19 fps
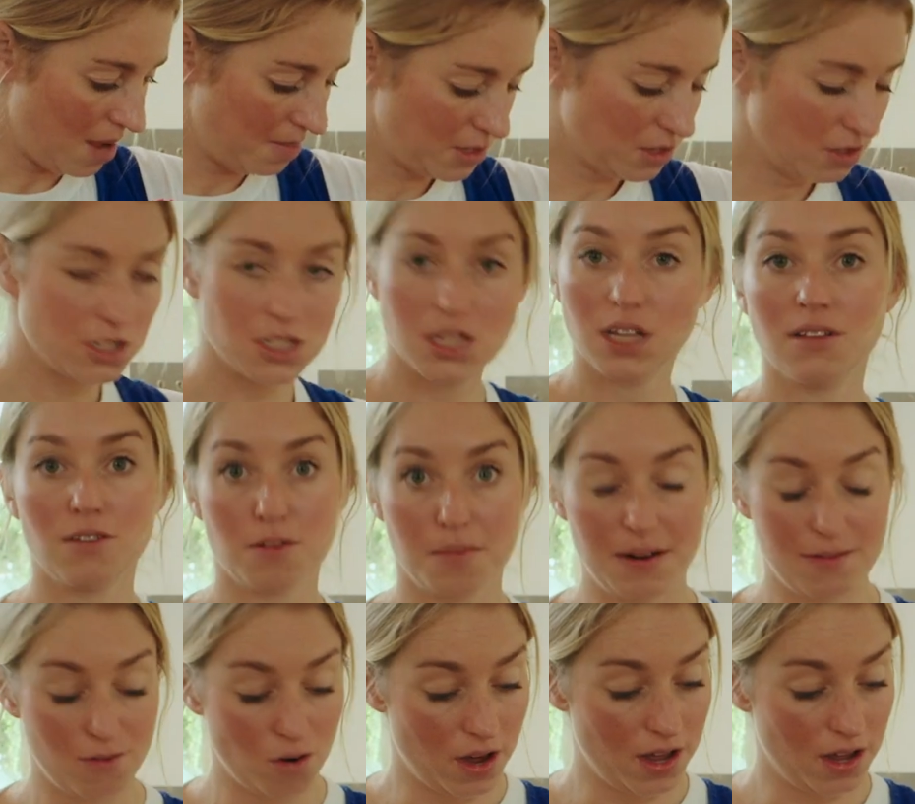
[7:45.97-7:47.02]
So just a little bit
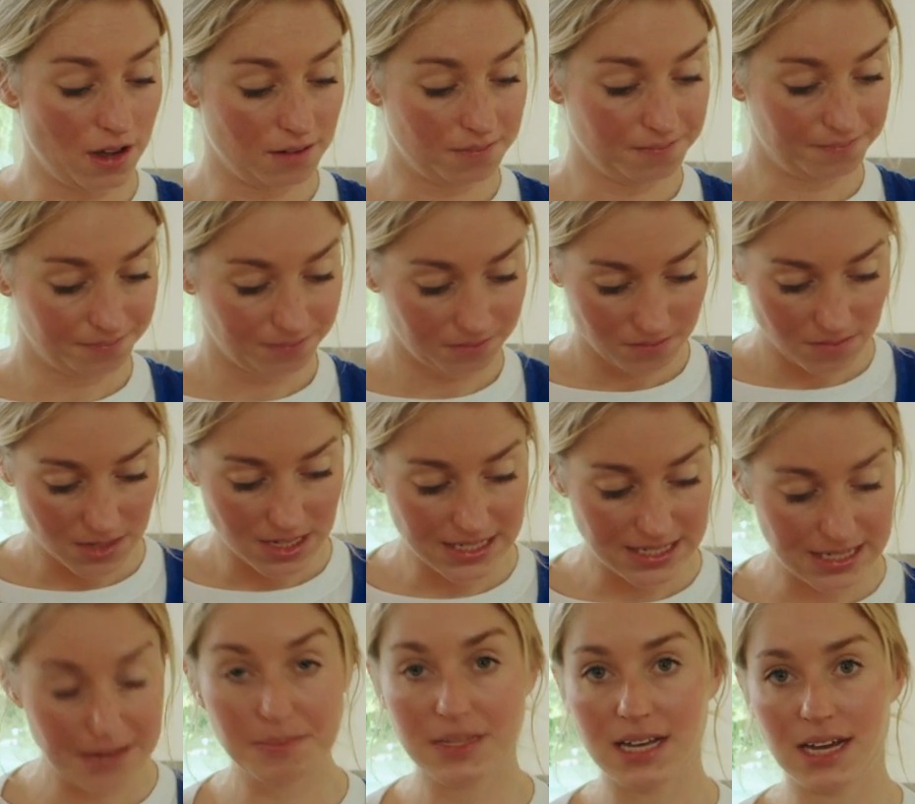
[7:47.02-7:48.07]
of oil,
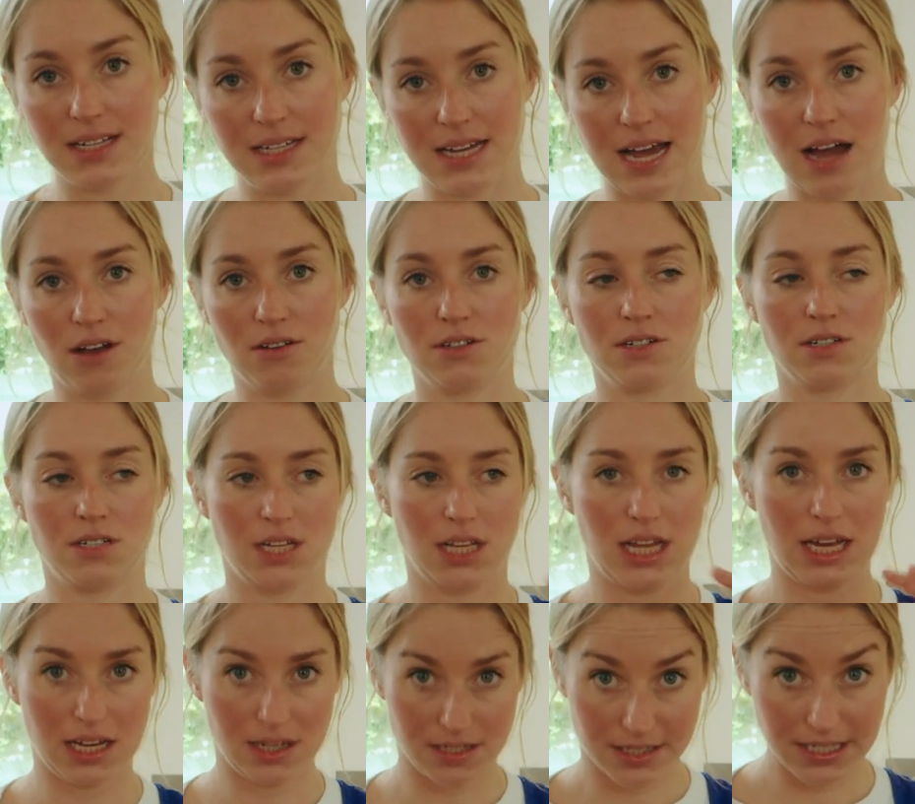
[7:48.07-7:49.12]
seam side down just to
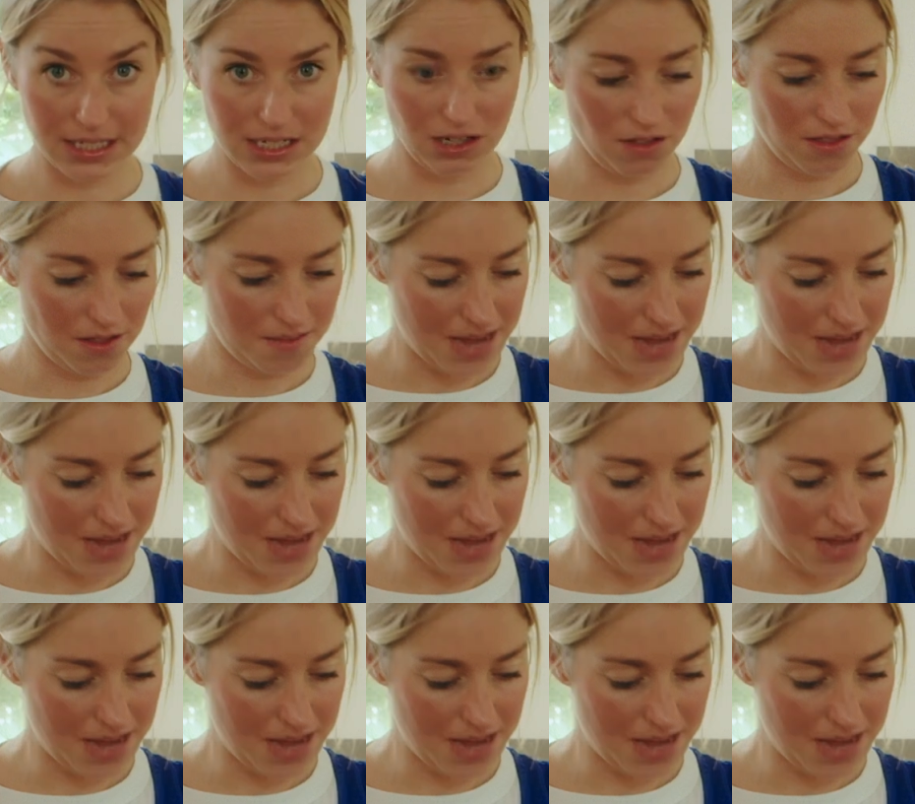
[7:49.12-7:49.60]
like seal them